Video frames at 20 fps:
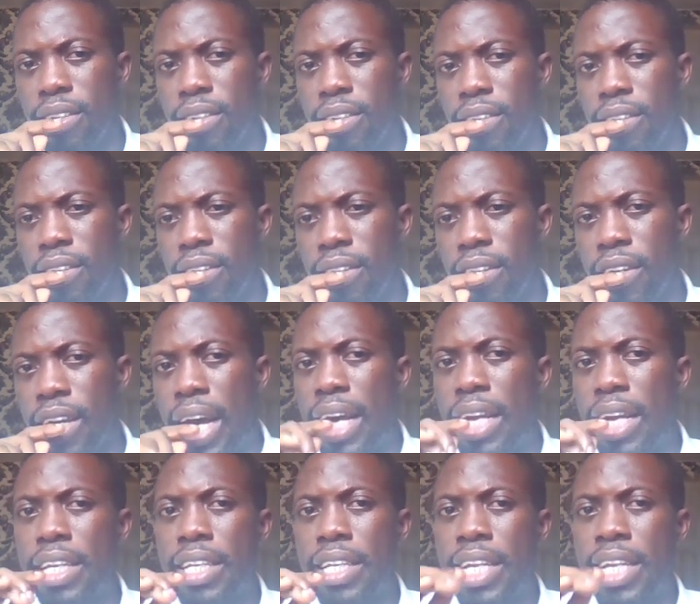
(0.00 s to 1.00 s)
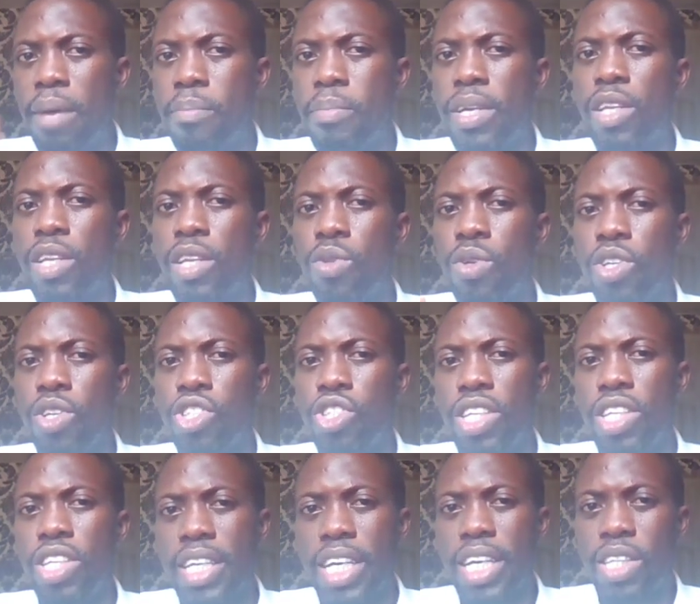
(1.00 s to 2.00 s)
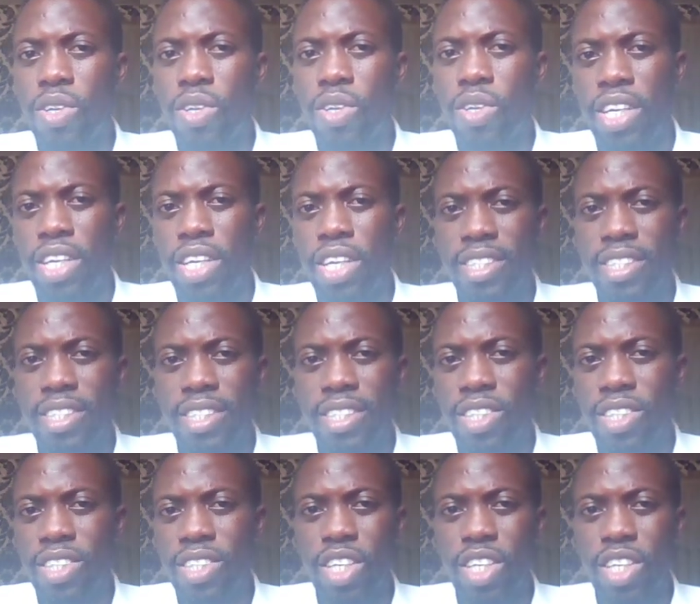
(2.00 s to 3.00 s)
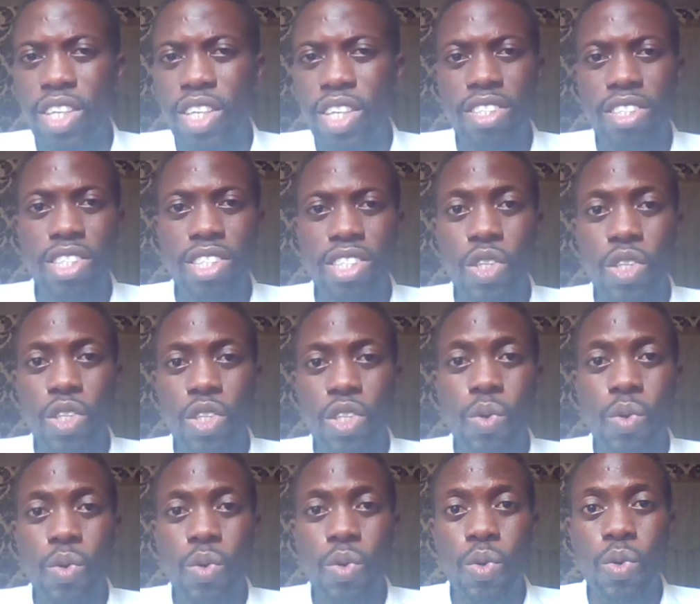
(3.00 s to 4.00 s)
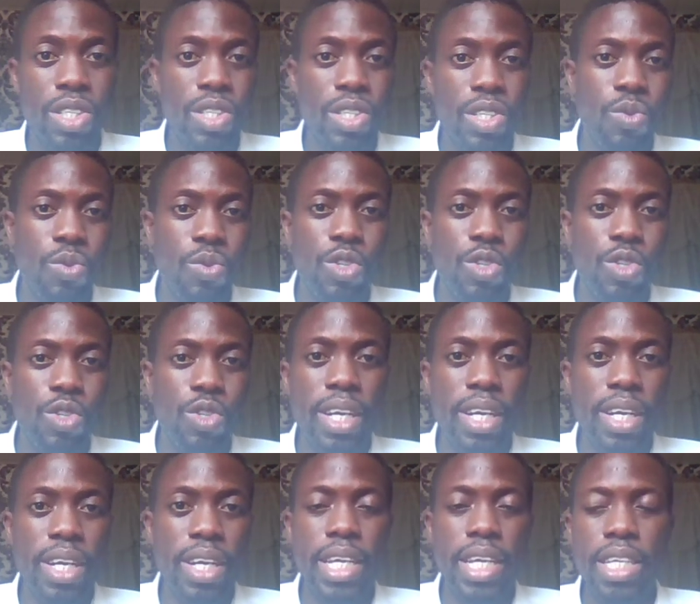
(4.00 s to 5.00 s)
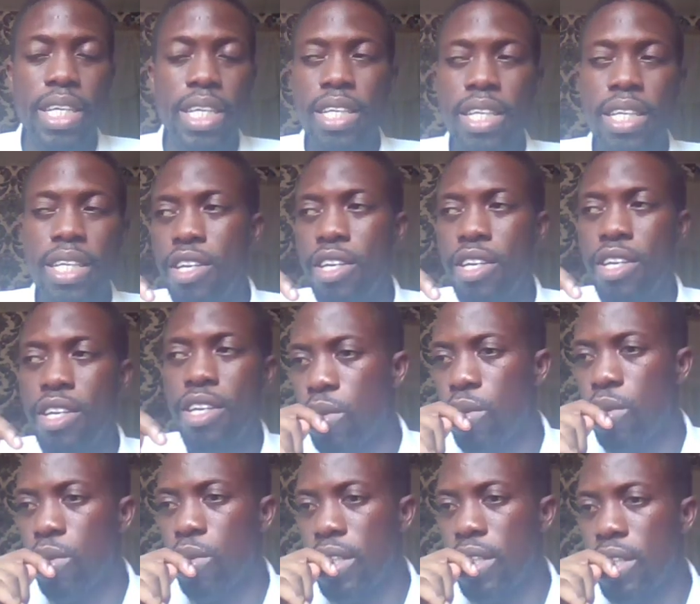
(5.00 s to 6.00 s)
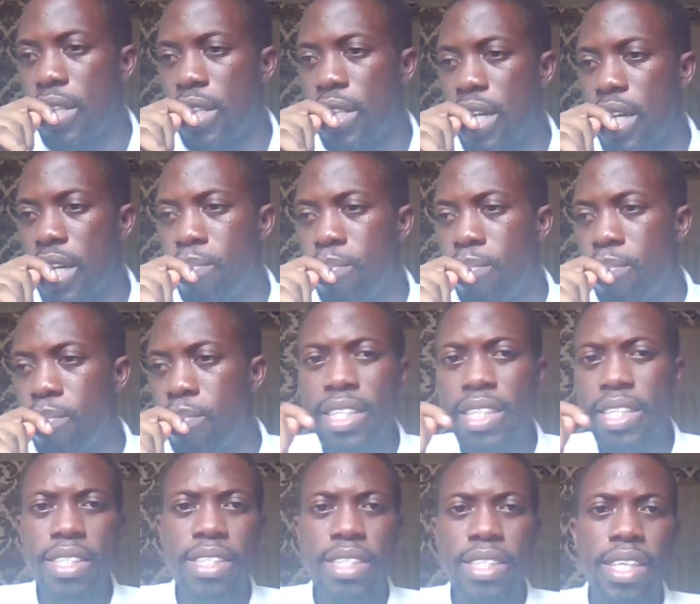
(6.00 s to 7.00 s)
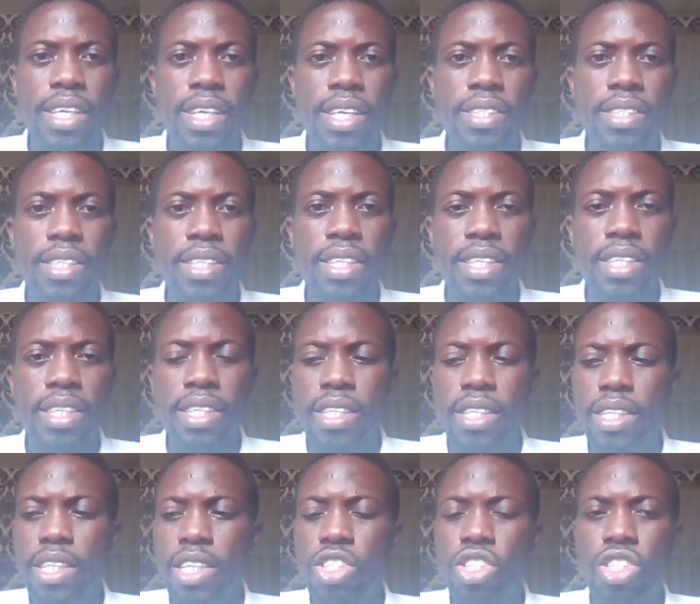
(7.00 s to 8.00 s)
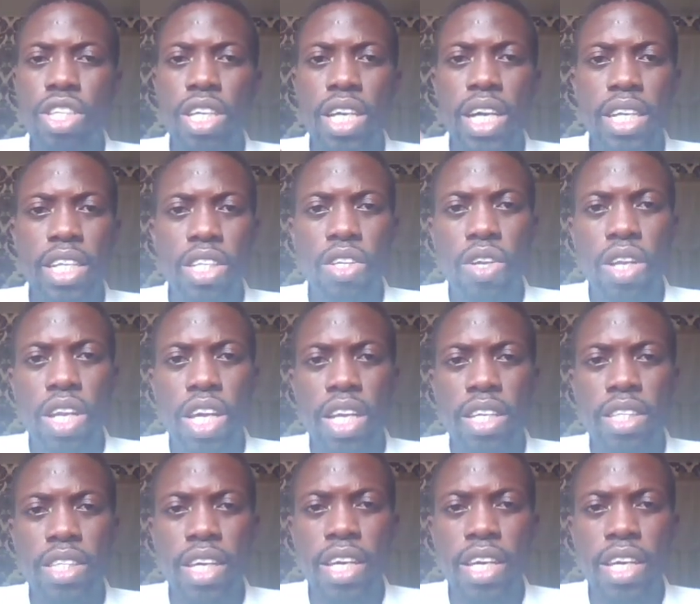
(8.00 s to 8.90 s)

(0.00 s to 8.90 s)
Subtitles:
and that means they will not share their knowledge, the knowledge of things they know with humankind. But in their backsliding state, they share the knowledge